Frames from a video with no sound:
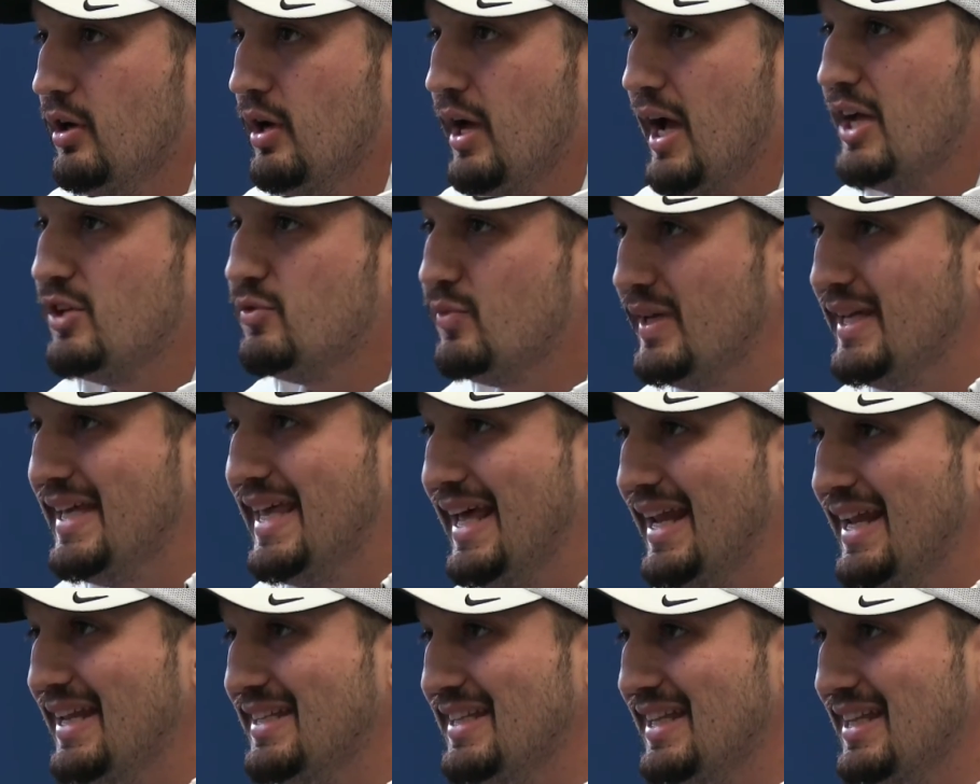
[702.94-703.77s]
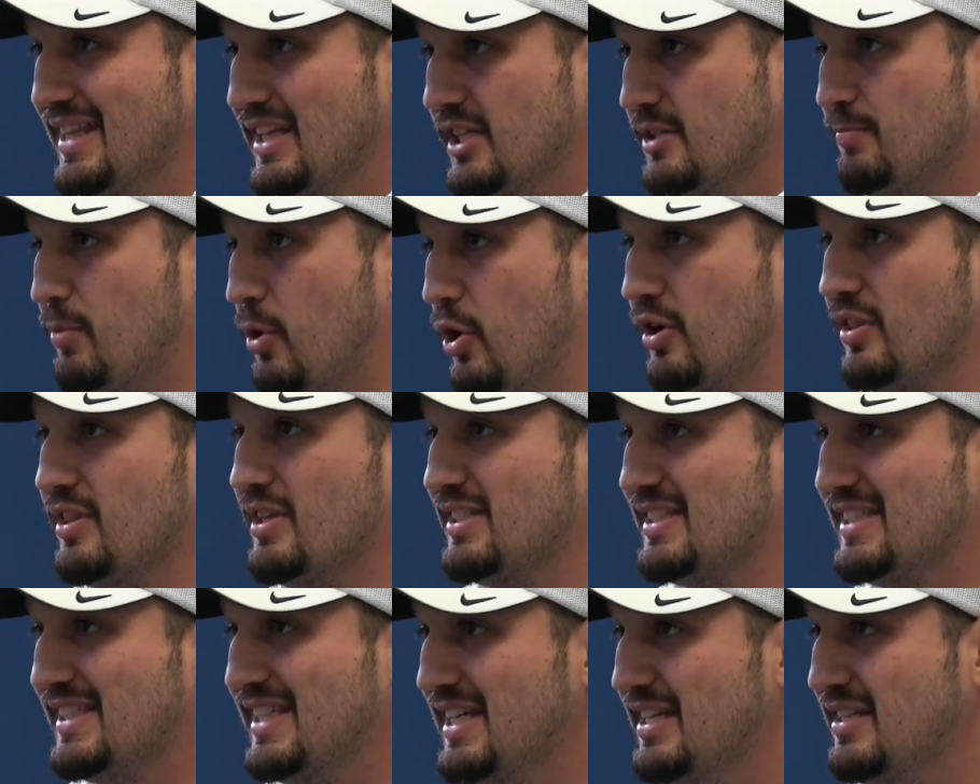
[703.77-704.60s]
As we get into this part of
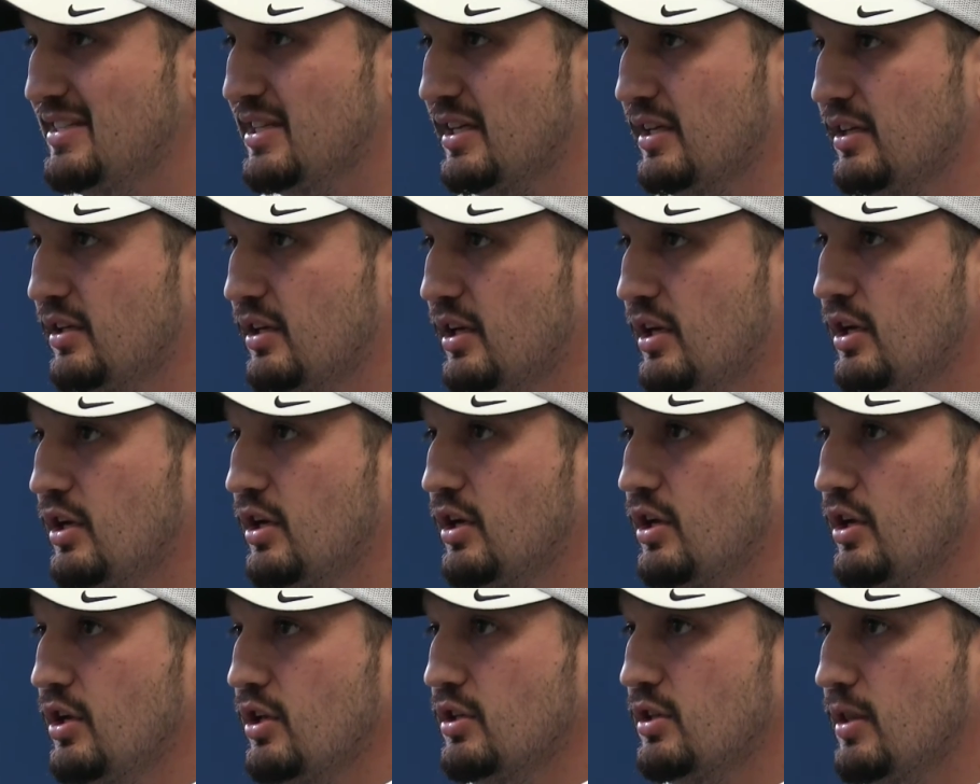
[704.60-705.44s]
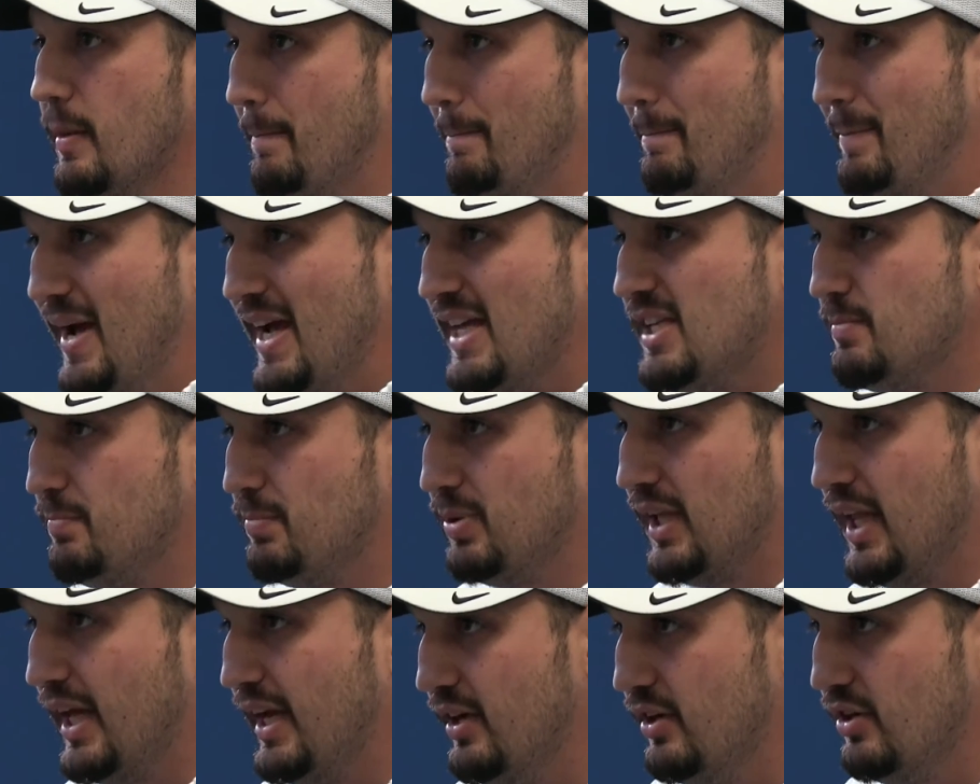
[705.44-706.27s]
the season, the best
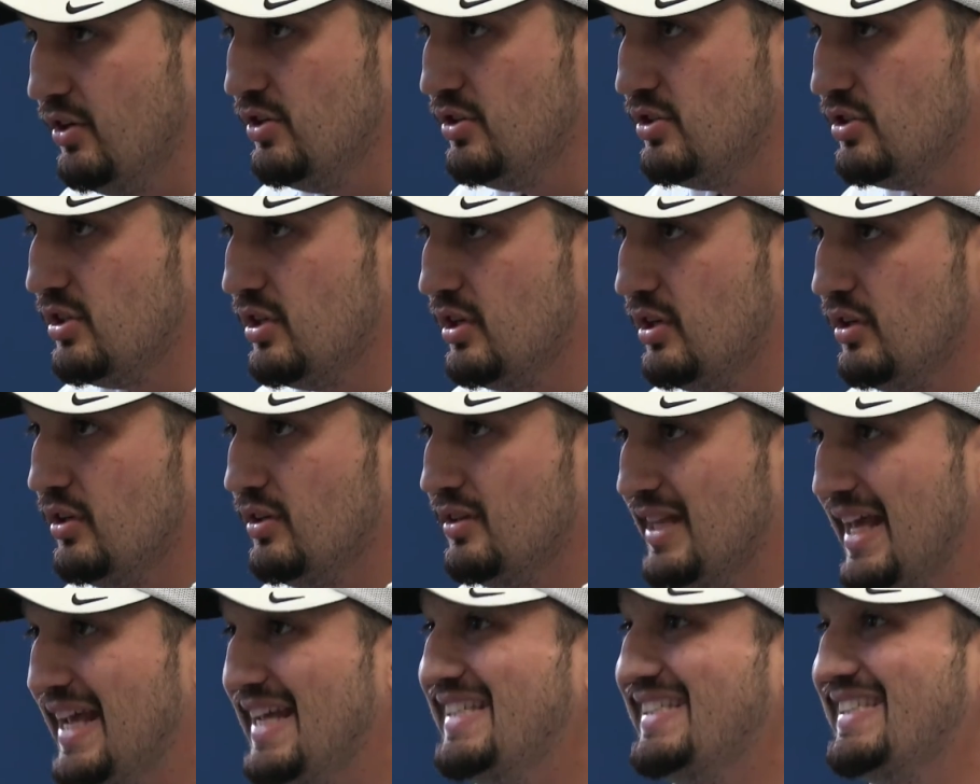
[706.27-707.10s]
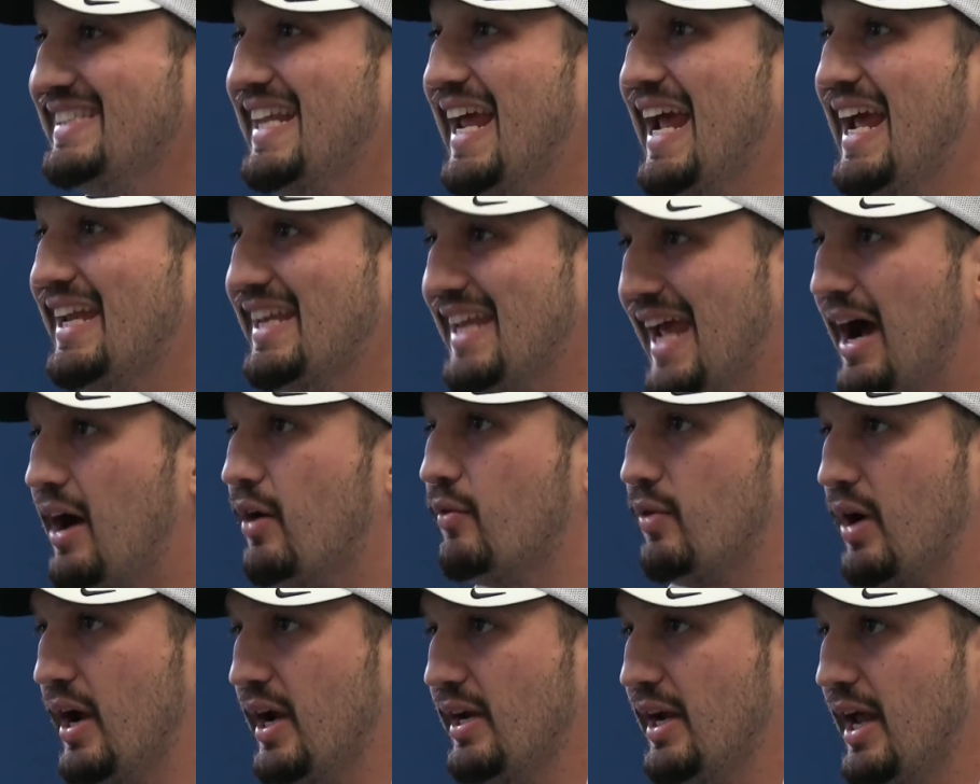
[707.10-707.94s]
players, they stand
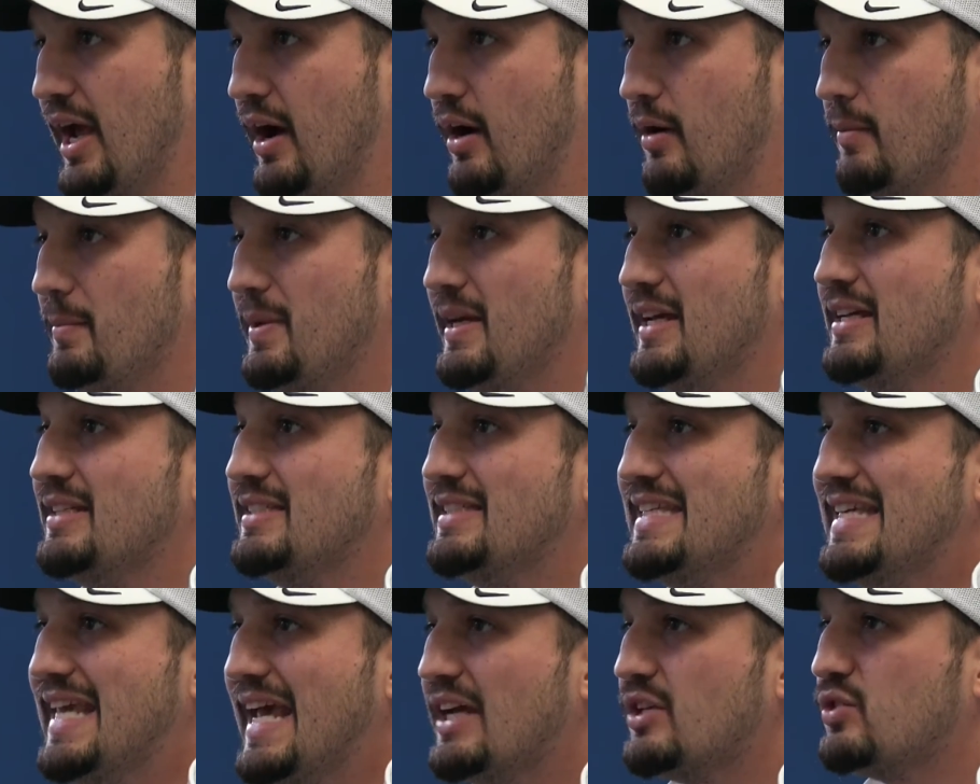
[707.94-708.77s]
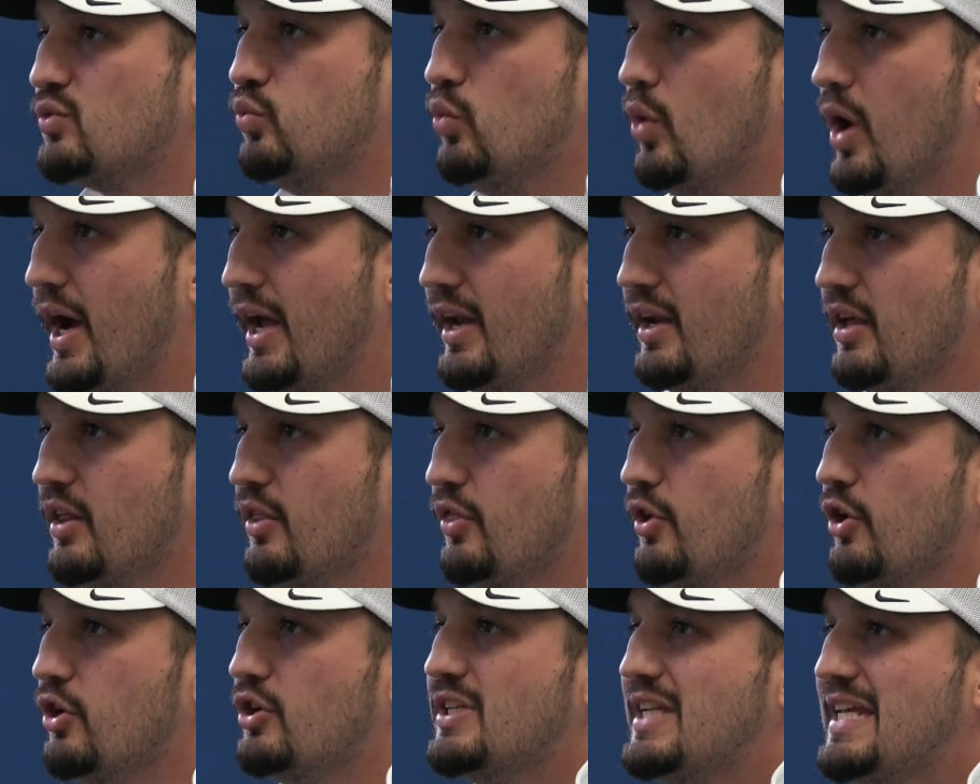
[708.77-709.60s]
out right now because guess
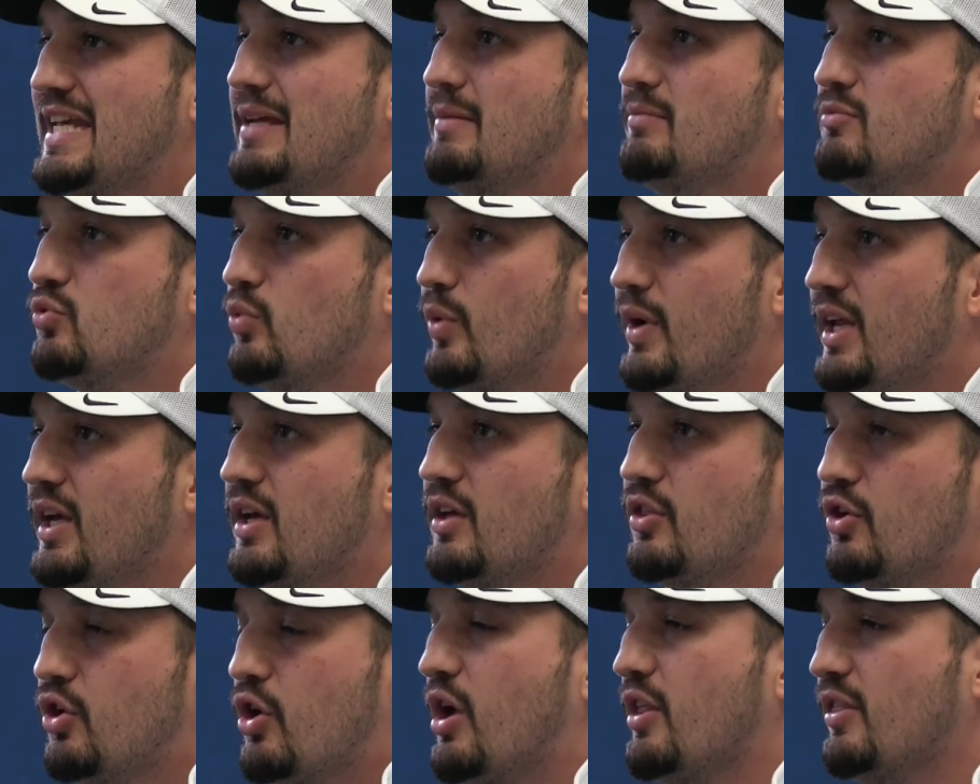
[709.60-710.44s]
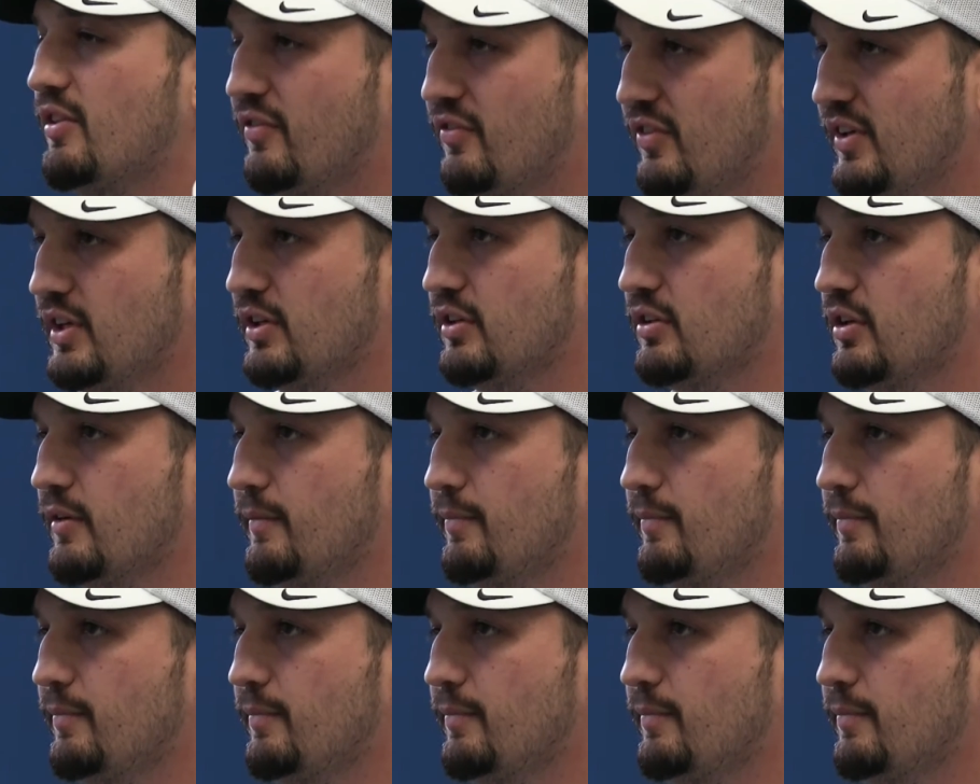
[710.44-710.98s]
what? Their team's winning and they're on the field.